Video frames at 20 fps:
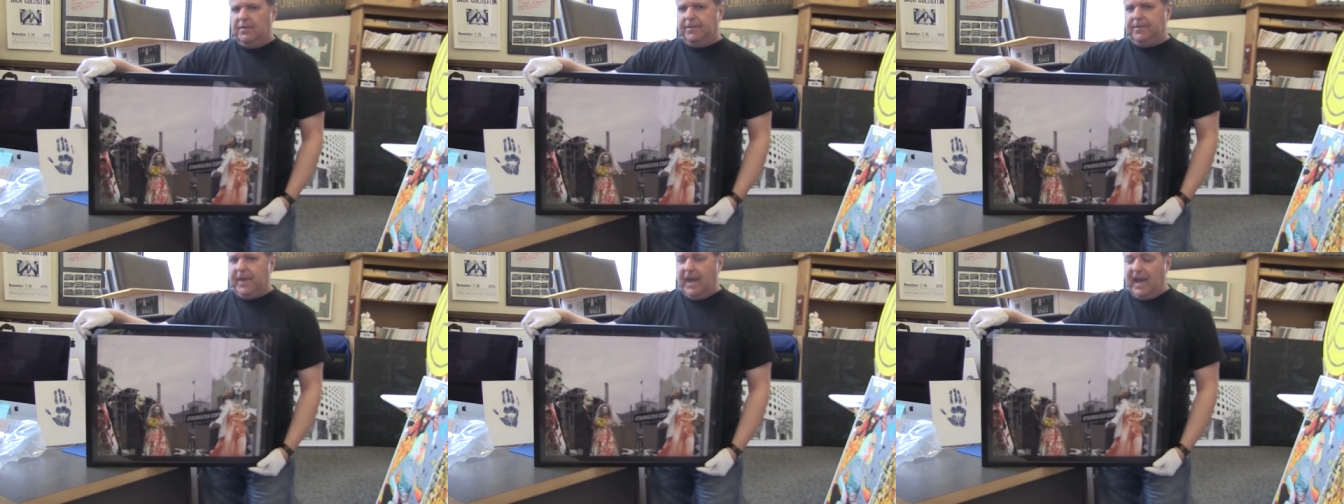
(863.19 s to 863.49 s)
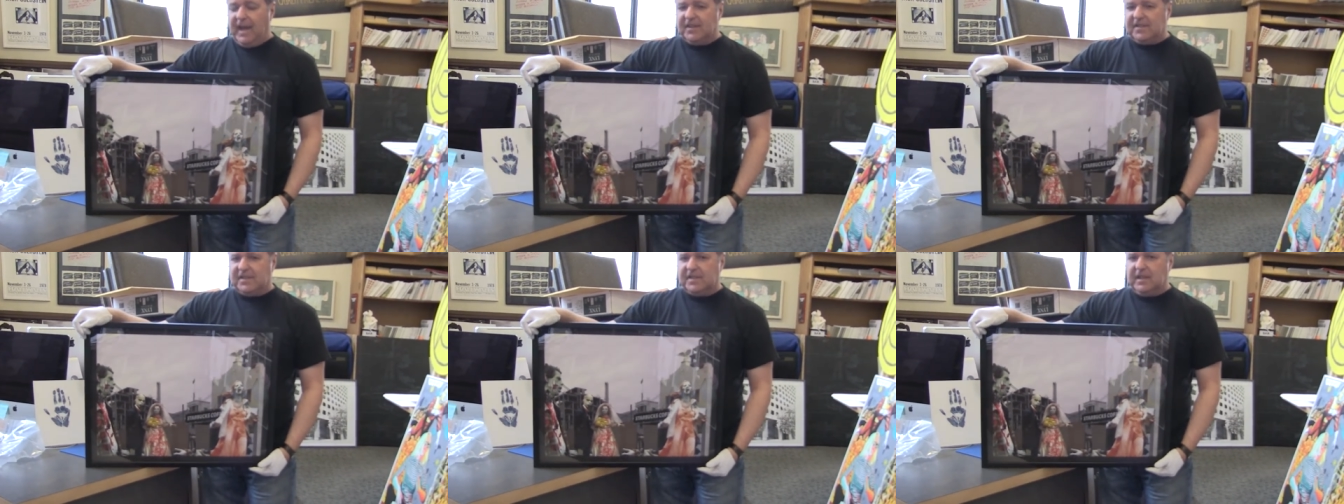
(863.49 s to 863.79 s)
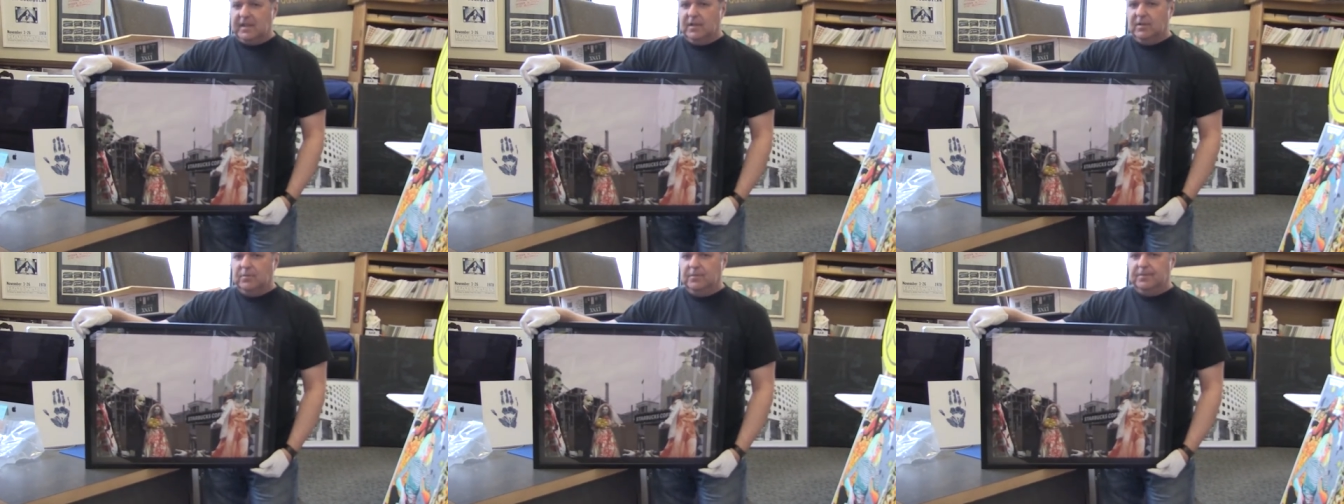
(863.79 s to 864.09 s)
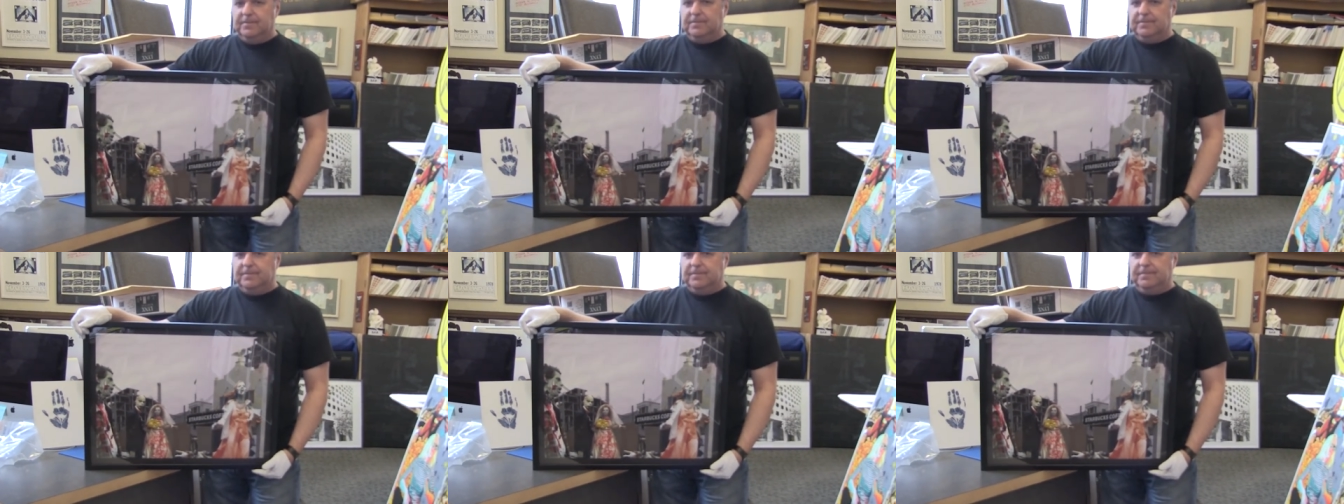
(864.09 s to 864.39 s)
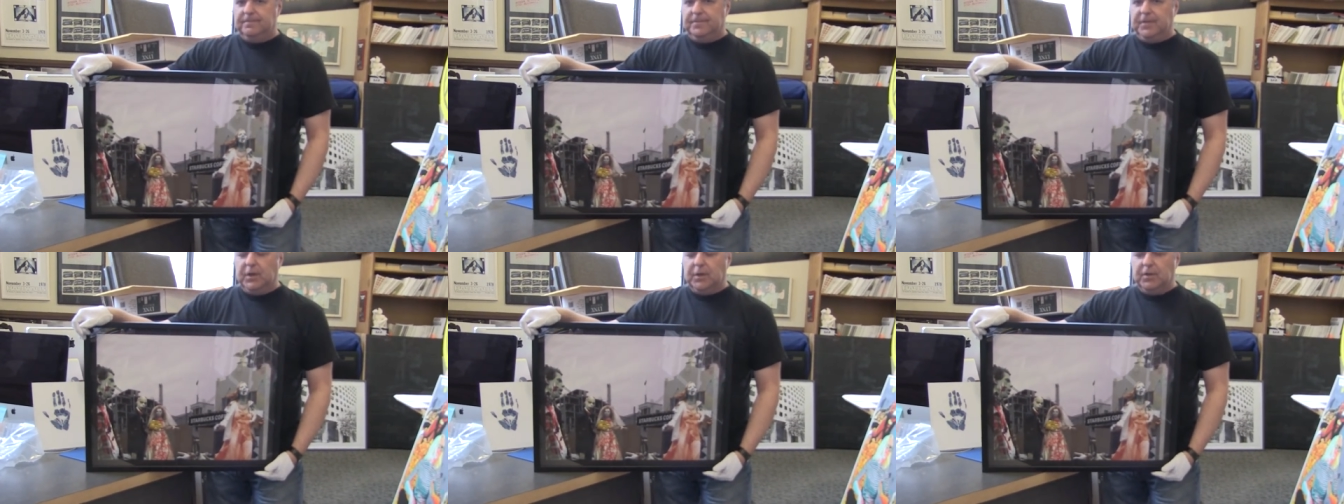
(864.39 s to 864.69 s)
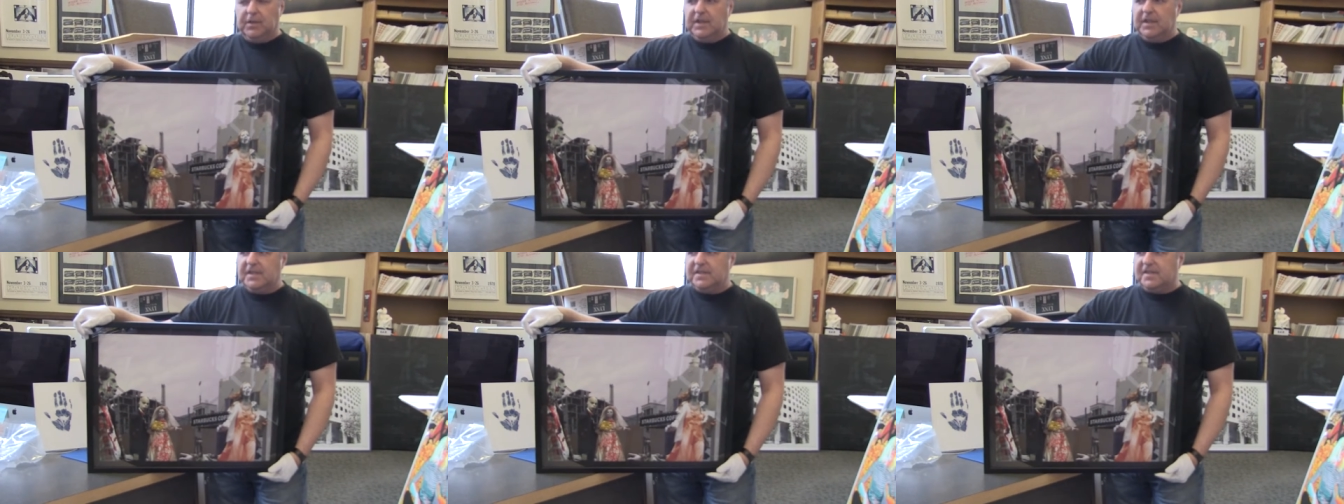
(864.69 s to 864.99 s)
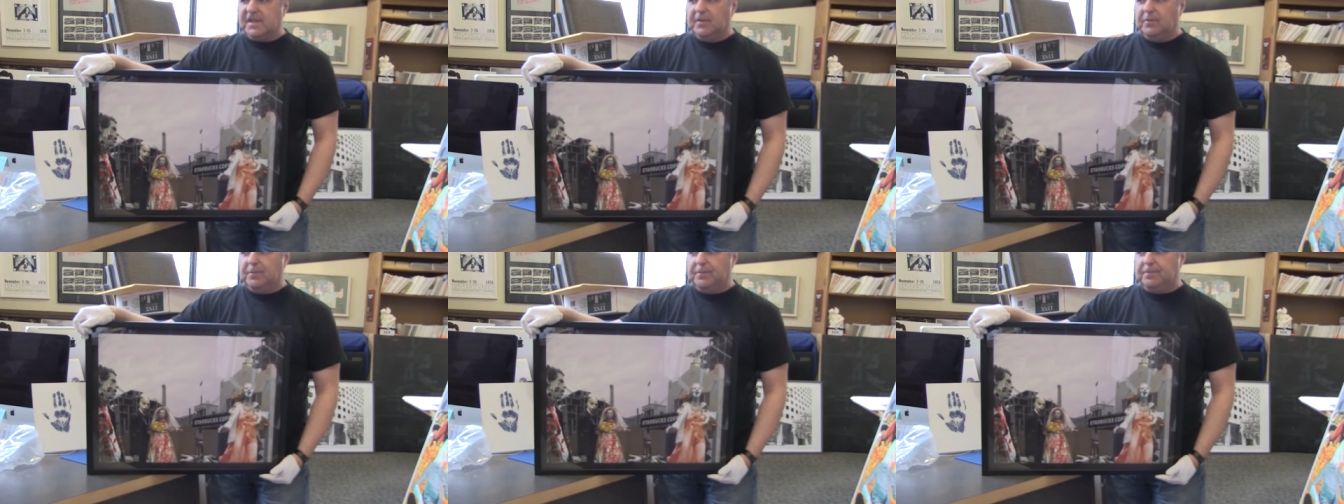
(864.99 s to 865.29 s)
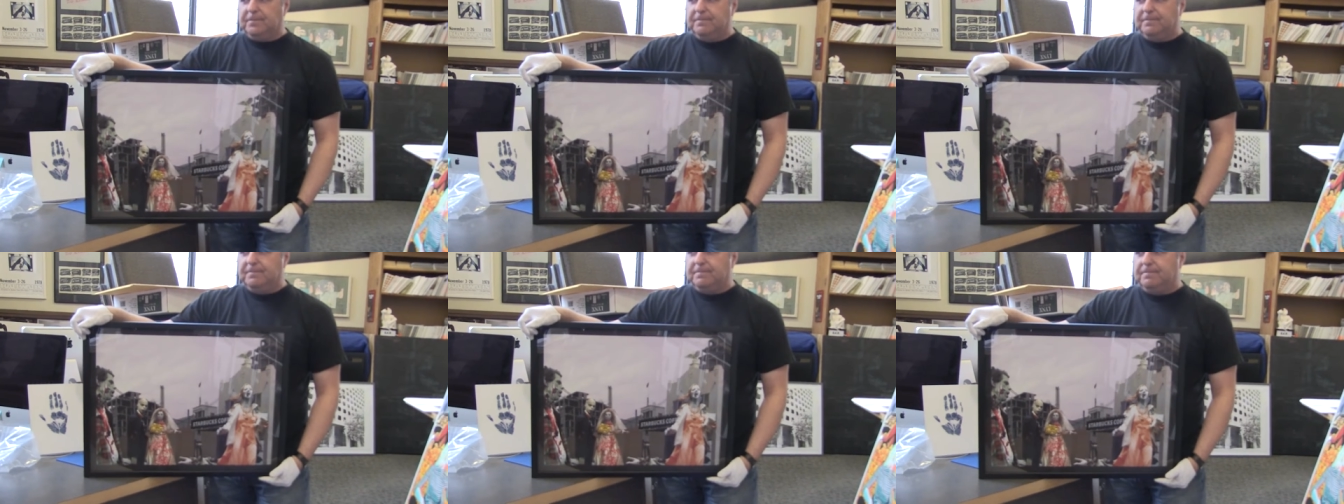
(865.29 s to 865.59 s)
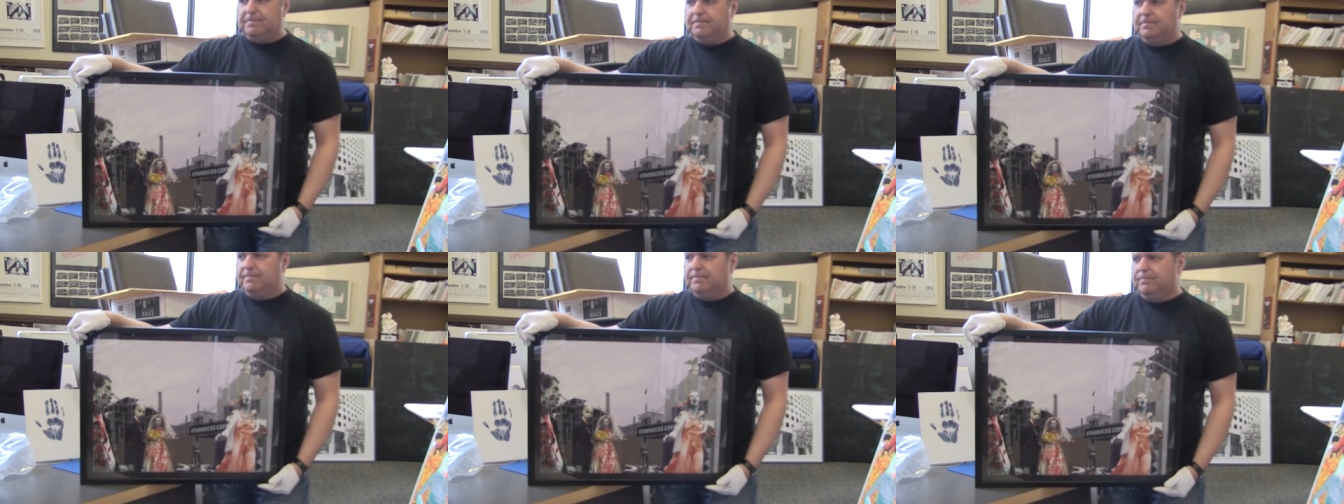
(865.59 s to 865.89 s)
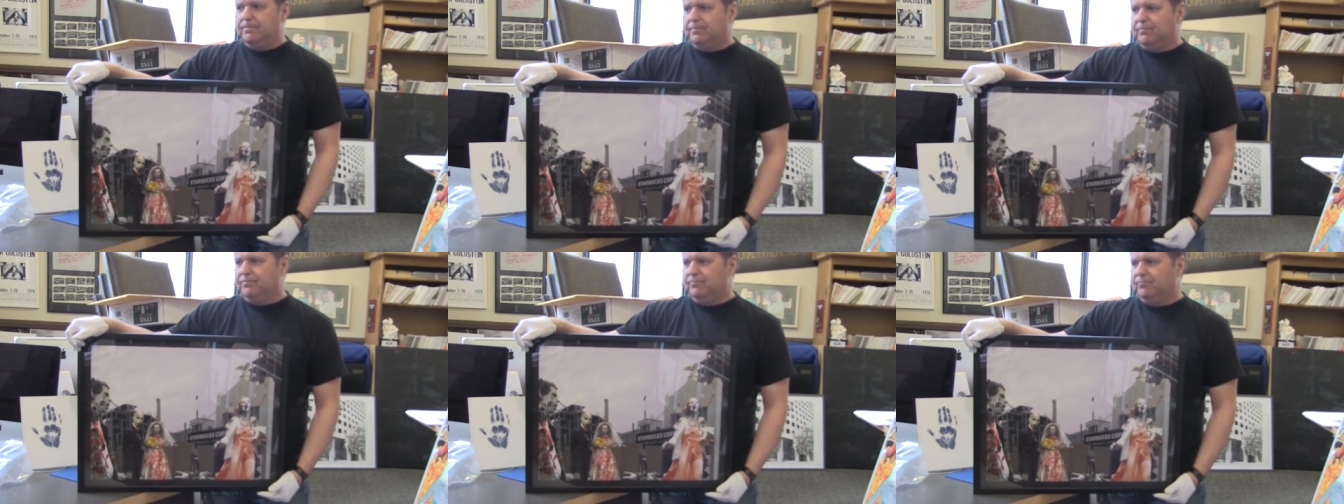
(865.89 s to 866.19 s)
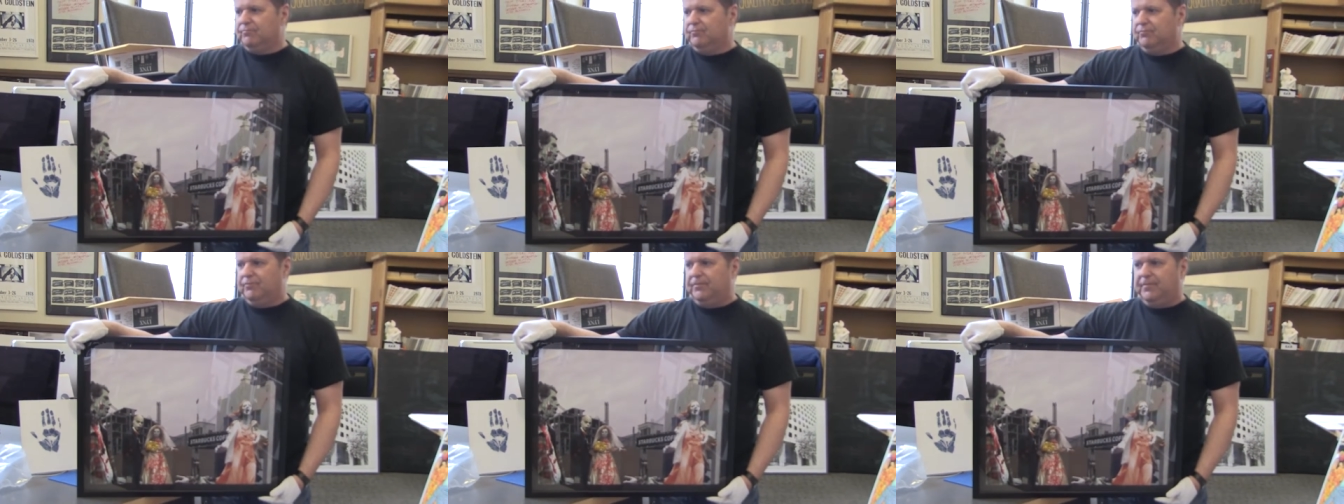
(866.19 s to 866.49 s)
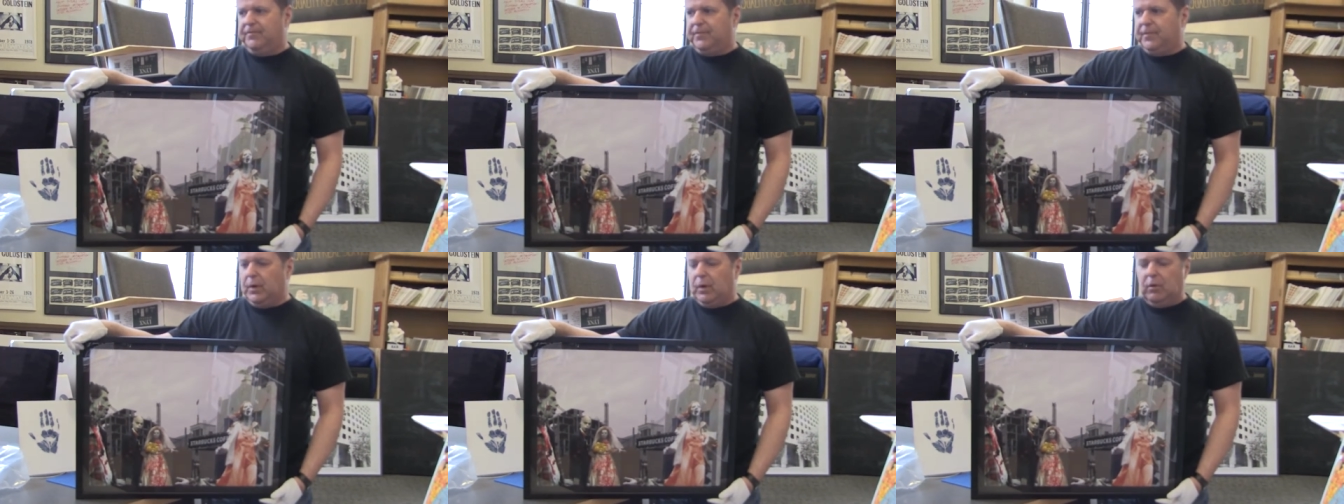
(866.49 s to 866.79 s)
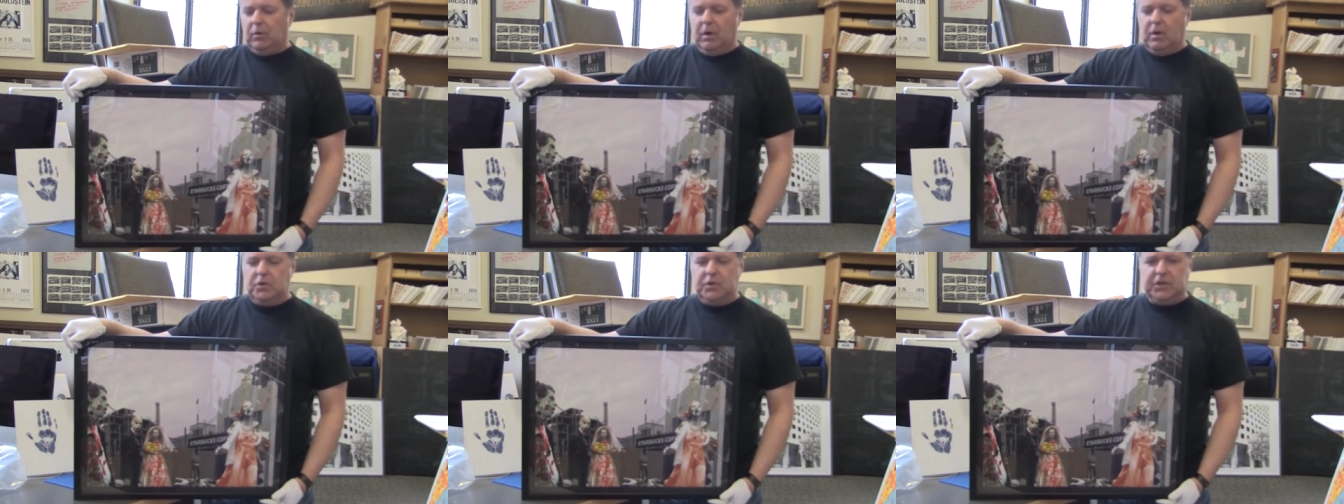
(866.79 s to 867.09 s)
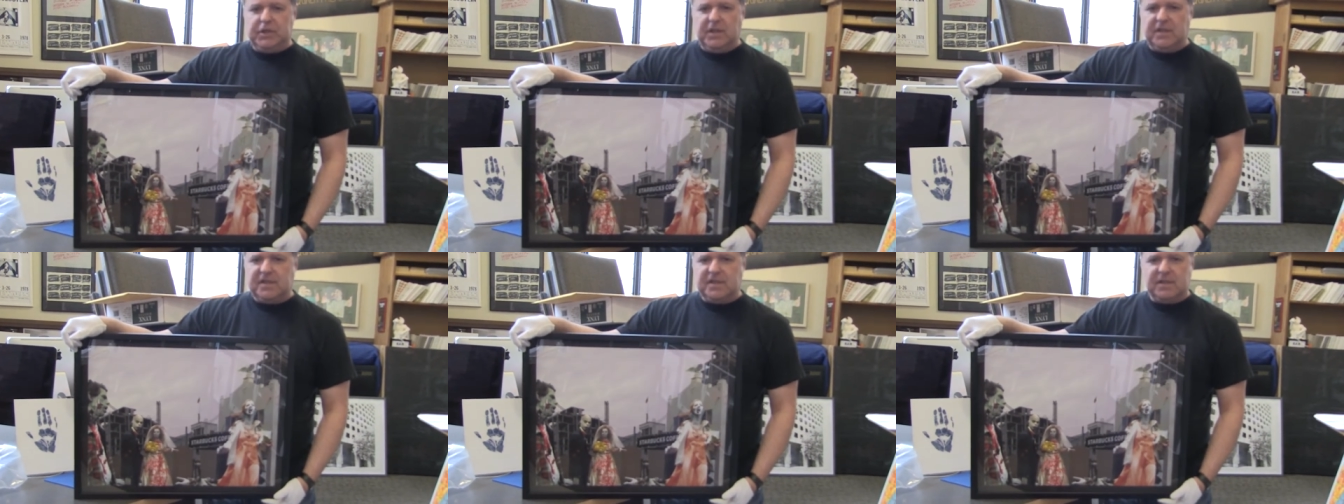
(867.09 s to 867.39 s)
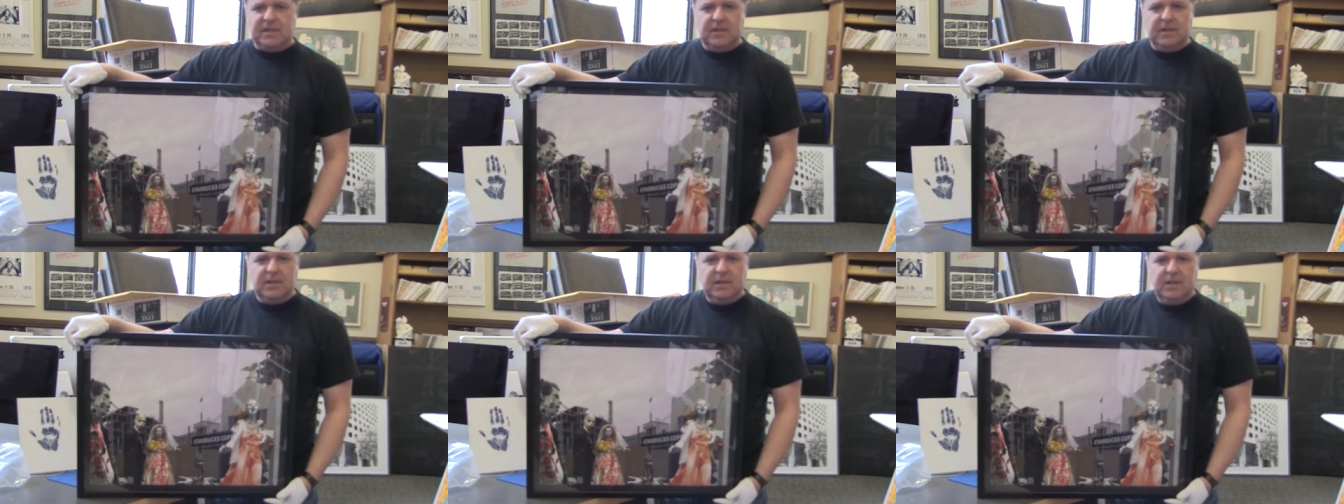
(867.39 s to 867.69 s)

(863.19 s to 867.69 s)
fast and furious and ferocious.